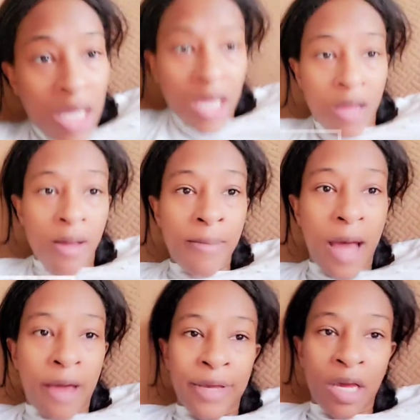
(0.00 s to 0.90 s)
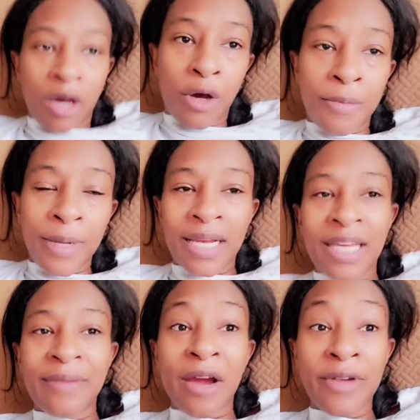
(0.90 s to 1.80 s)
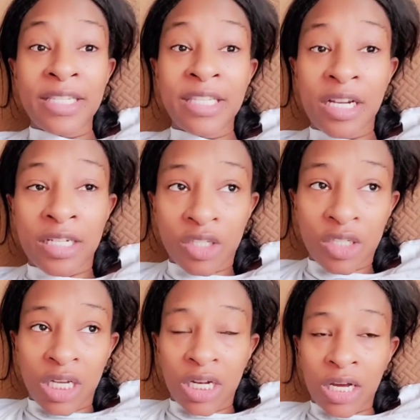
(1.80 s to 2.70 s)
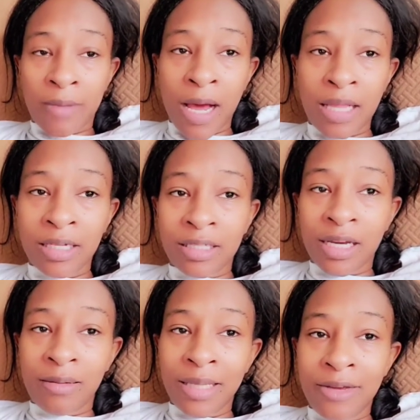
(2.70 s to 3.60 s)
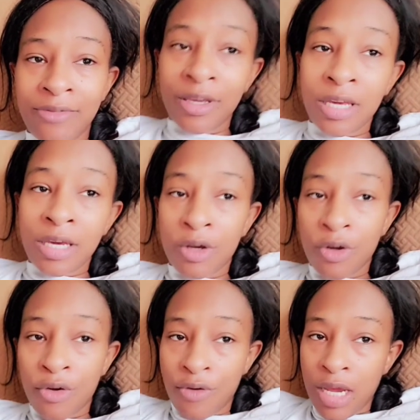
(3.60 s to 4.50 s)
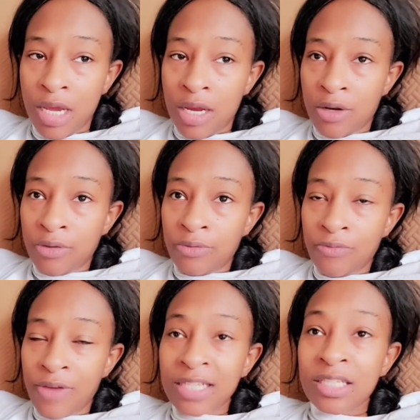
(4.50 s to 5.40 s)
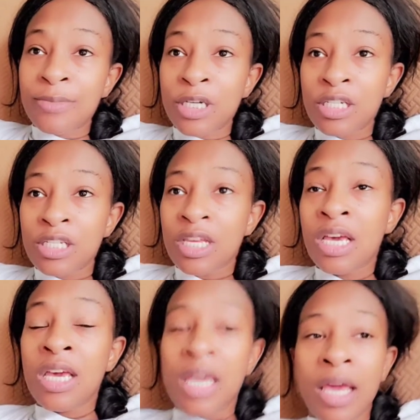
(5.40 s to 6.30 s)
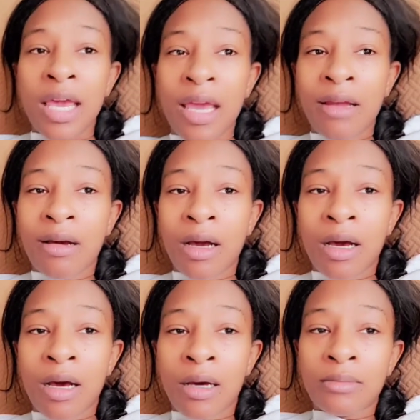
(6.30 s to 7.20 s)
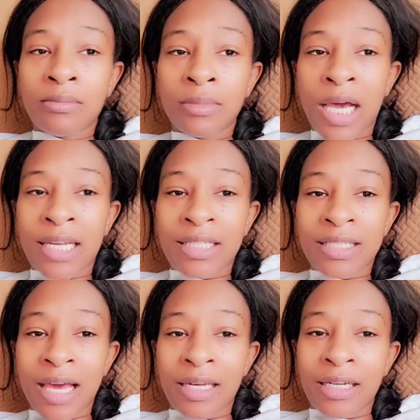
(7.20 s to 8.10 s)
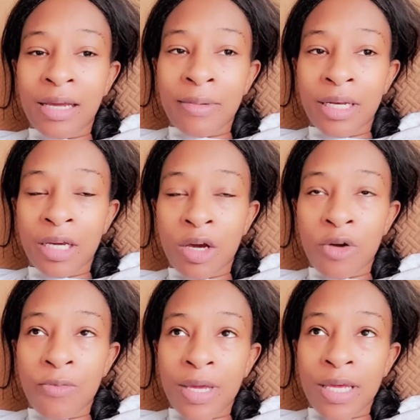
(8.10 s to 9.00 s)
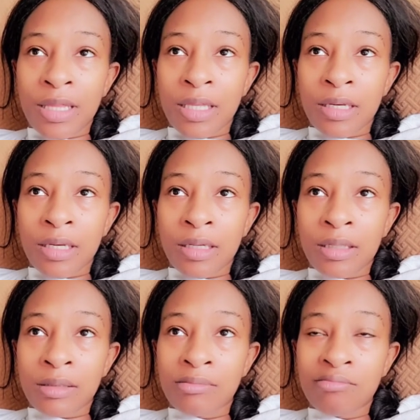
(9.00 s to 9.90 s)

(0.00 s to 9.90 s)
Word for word: I went home and I did my research, and I looked up leafy green vegetables, and I decided that I'm gonna go with the.